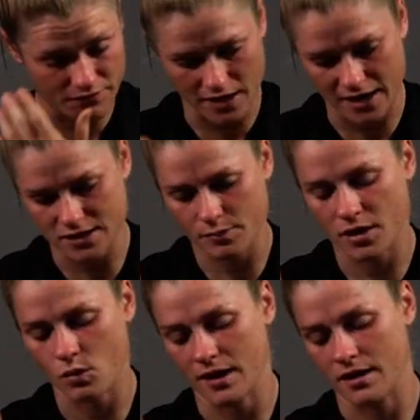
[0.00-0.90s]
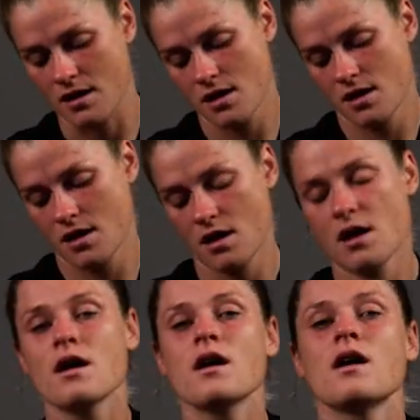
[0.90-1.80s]
if I had to pick one,
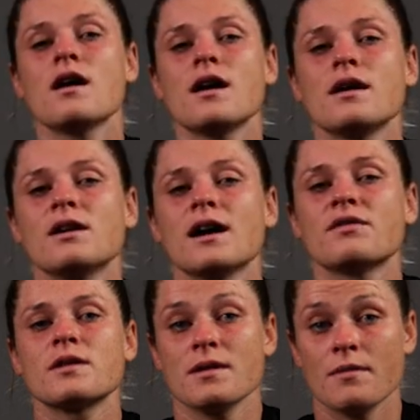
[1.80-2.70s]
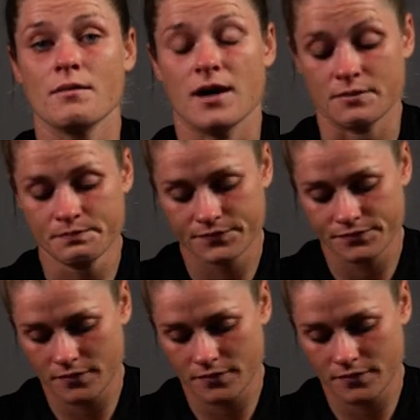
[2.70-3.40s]
it would have to be my mum.